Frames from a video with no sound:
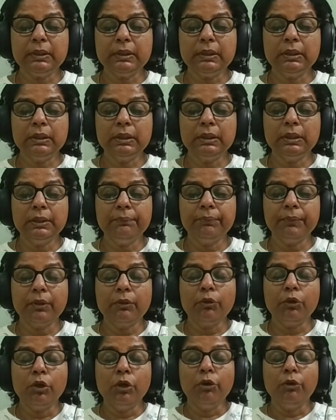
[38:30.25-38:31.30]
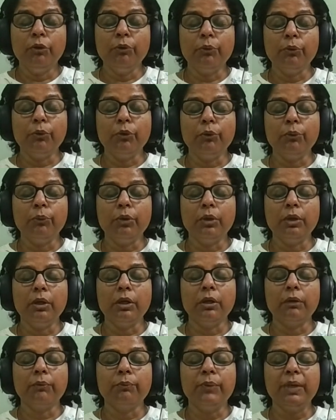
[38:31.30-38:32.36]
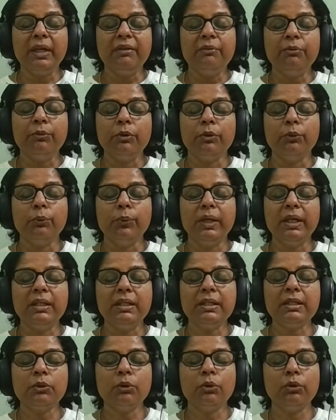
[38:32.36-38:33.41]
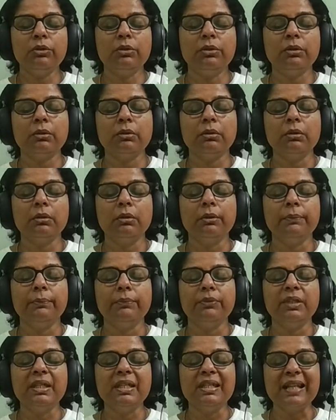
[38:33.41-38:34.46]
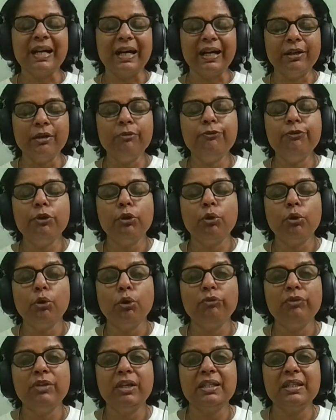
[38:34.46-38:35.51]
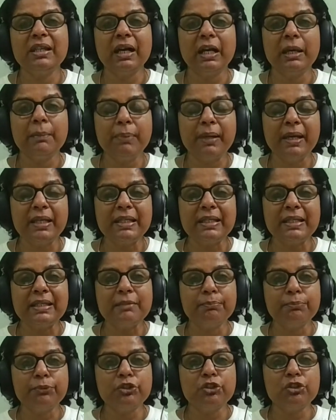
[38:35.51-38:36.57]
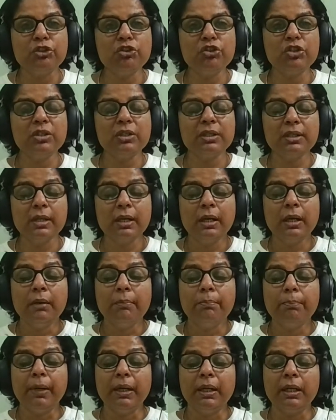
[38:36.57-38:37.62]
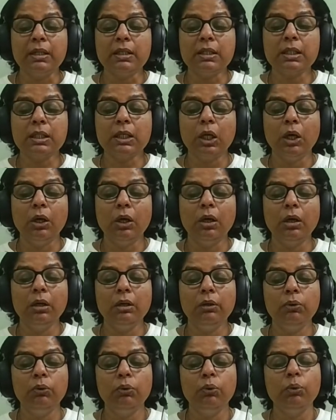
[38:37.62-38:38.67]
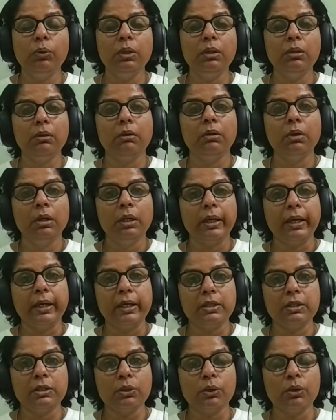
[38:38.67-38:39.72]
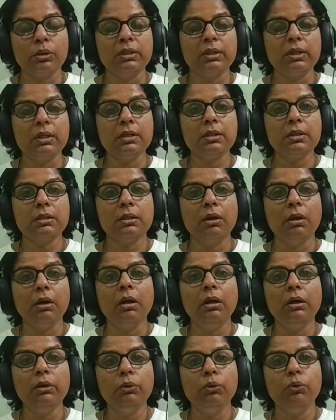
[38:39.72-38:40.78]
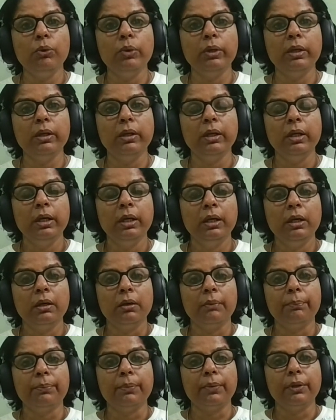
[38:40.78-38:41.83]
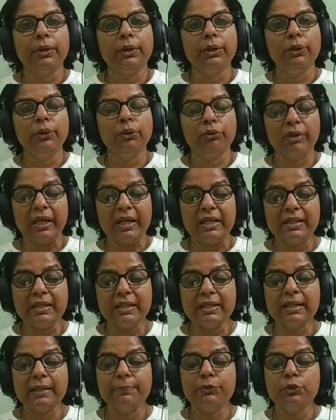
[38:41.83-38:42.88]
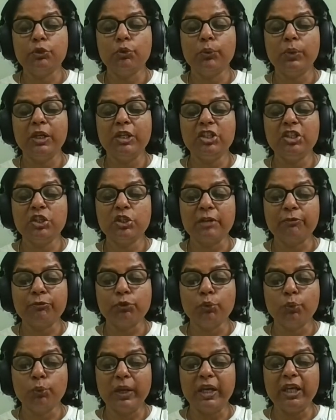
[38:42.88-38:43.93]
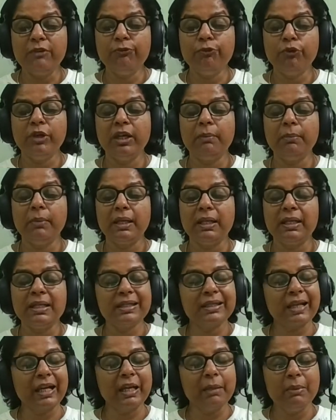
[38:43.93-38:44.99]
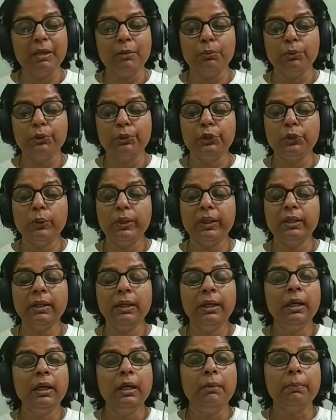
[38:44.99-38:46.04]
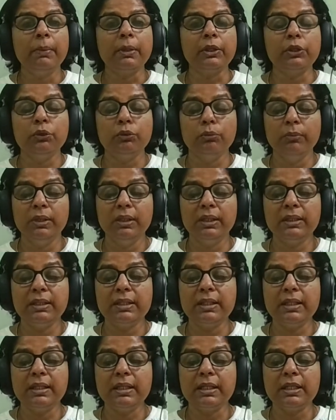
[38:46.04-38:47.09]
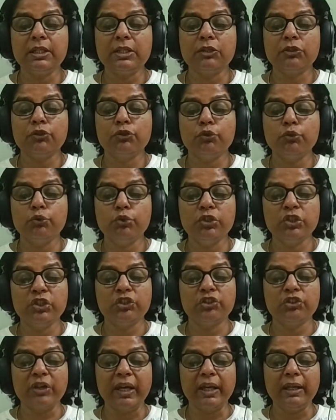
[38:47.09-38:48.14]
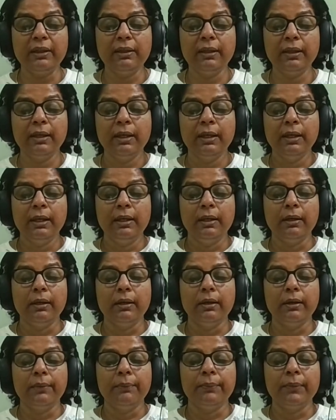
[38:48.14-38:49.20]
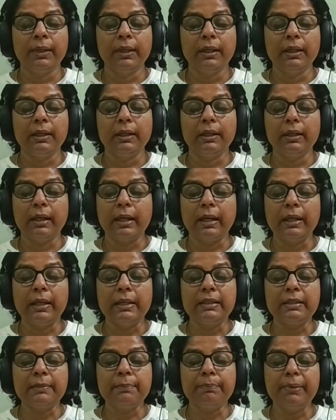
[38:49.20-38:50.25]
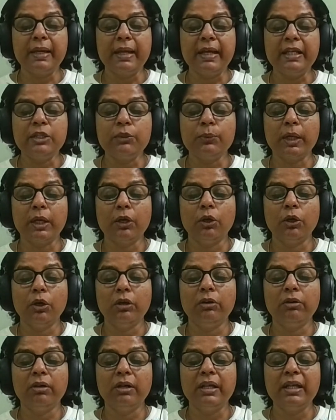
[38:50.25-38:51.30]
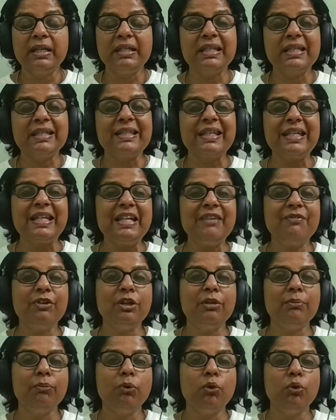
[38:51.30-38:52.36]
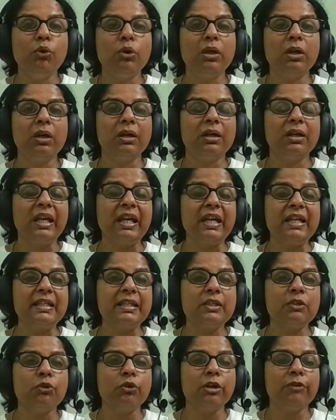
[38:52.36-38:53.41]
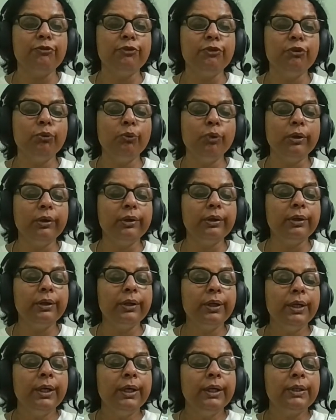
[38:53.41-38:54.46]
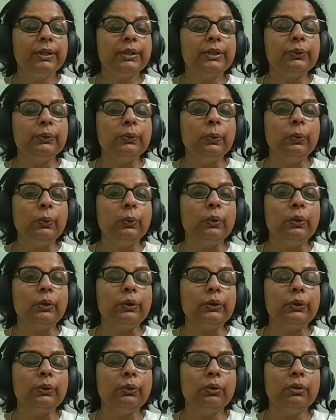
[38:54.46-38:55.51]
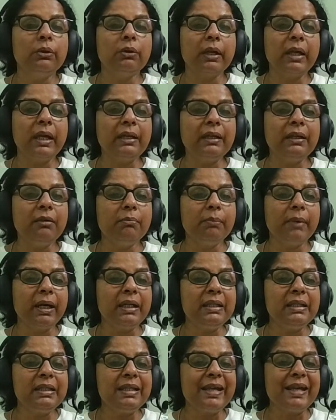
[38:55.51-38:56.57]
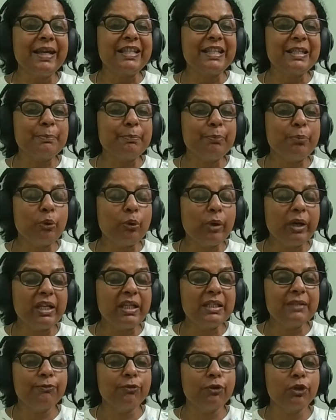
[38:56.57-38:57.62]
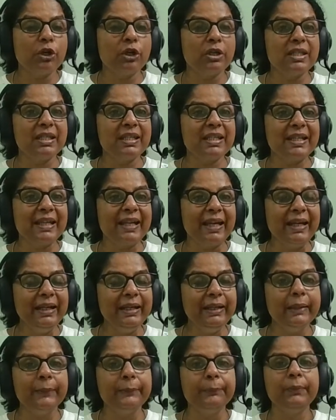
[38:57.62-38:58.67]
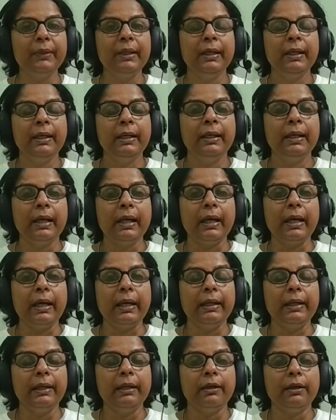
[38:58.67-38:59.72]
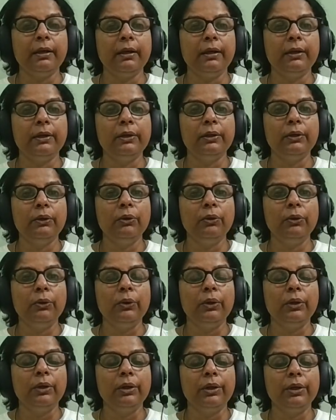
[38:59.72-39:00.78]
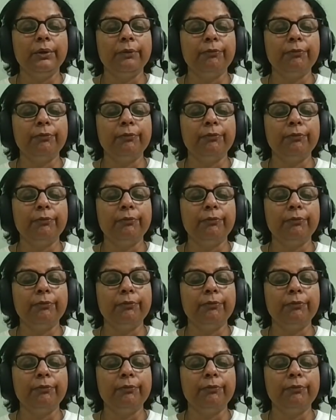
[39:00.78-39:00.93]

um, uh, we we just don't uh, desire for all of these high places and positions but it's god who will exalt us god who will uh, uh, you know raise us up so we just have to wait for him in his time he will do it but humility is true strength um, eh, and it's a place where god releases even more grace so if you want to do great and mighty exploits for God's kingdom and, uh, you know, uh,